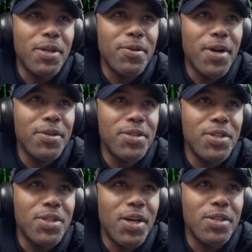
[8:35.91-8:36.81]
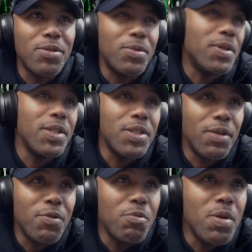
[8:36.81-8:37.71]
the crowd is just hostile. At least
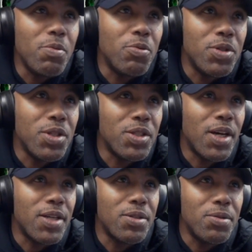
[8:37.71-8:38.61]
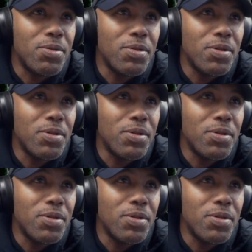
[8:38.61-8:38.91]
a few people is just hostile.